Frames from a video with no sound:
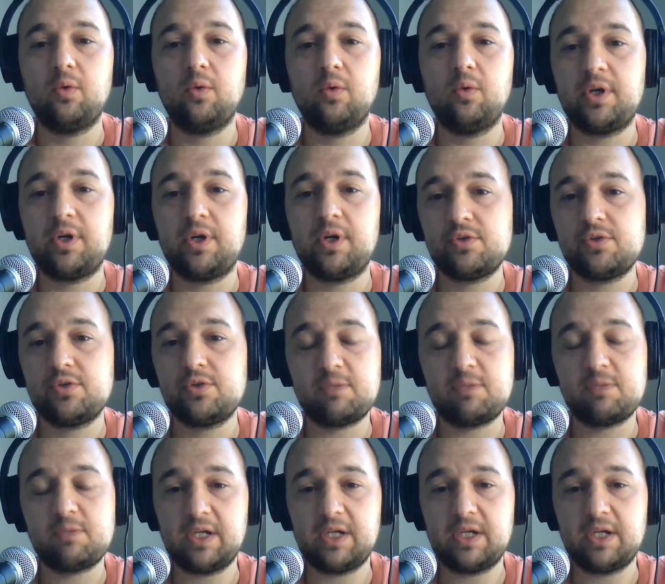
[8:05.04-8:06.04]
where you
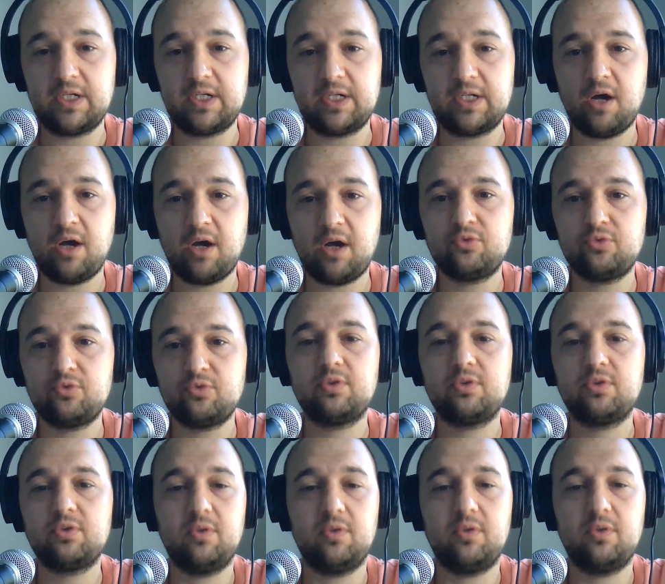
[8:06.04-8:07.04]
just make an
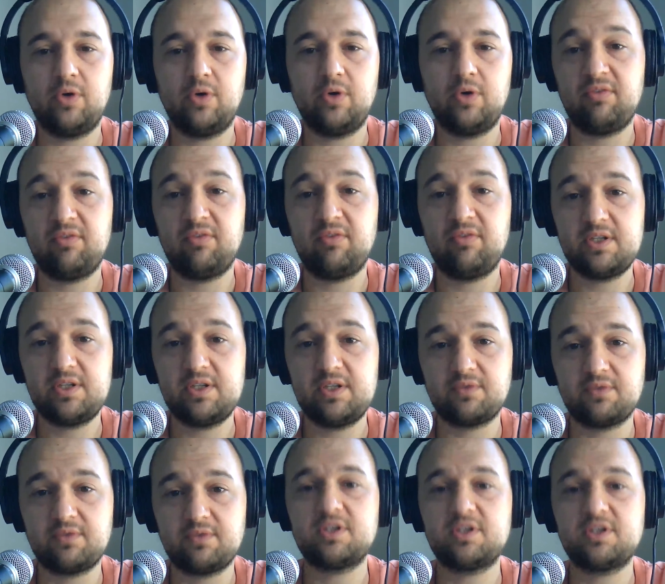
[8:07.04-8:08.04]
account. You have a list
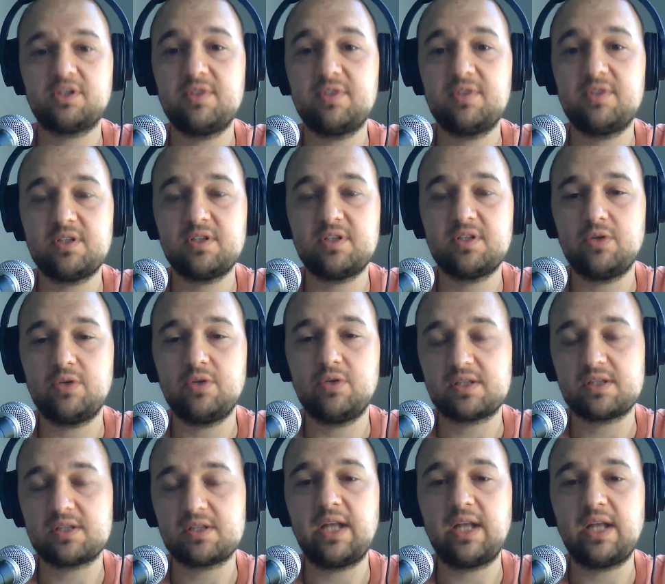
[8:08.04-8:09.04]
of services you
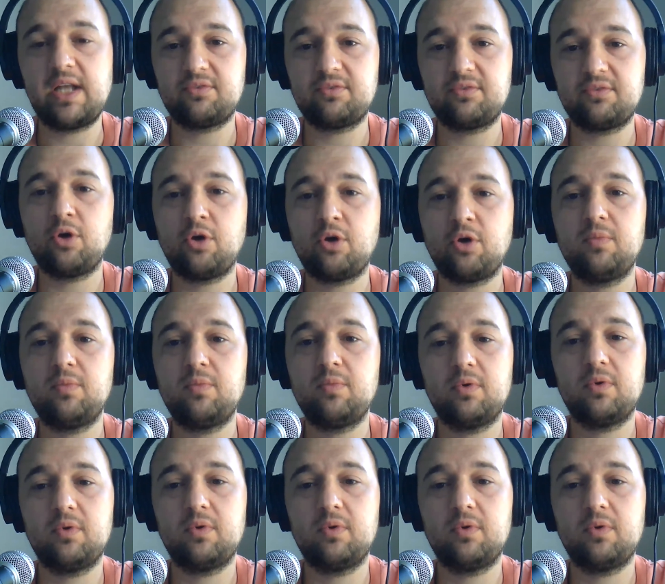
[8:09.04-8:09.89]
can select from.